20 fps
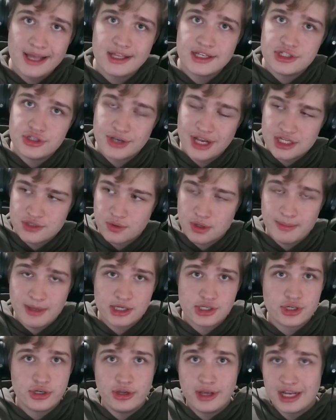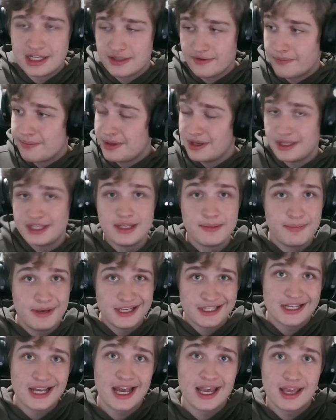this, you guys want to make sure you guys have a
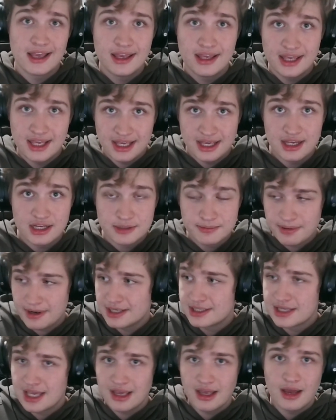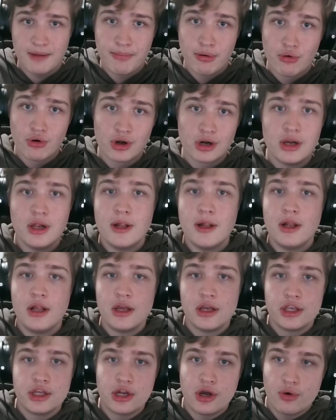PCIe Express port,
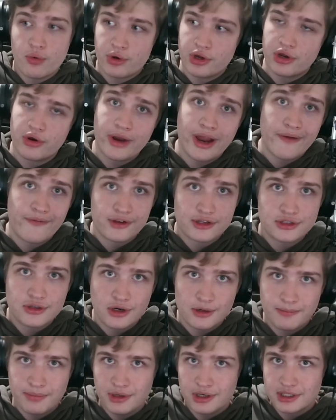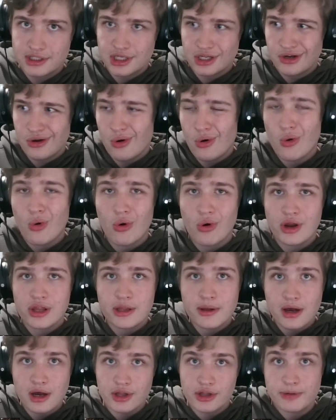you know, where your graphics card plugs in, or
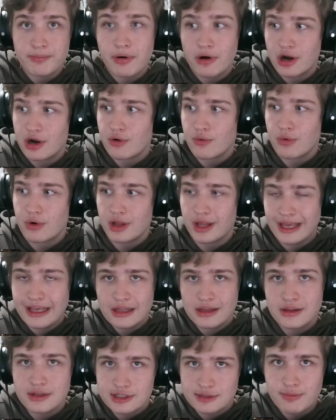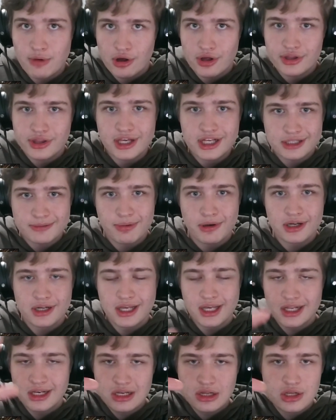the other part where like small things plug
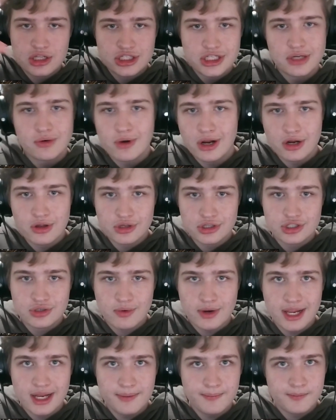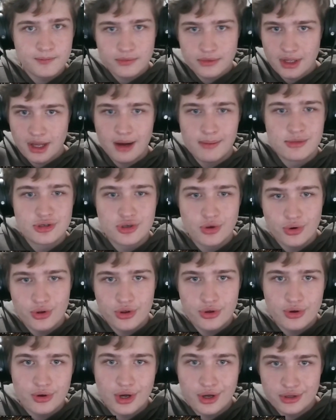in. You can see right on the screen, I'm showing
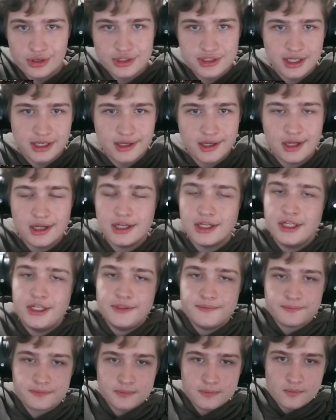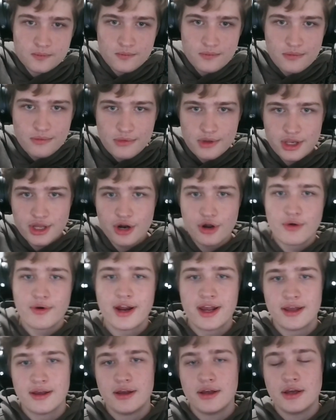you how it looks like, you know,
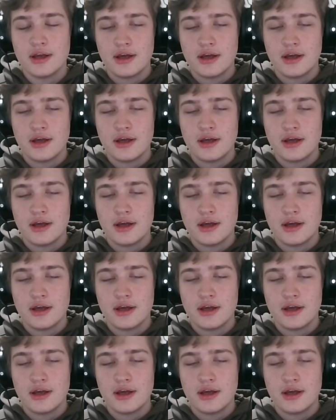right?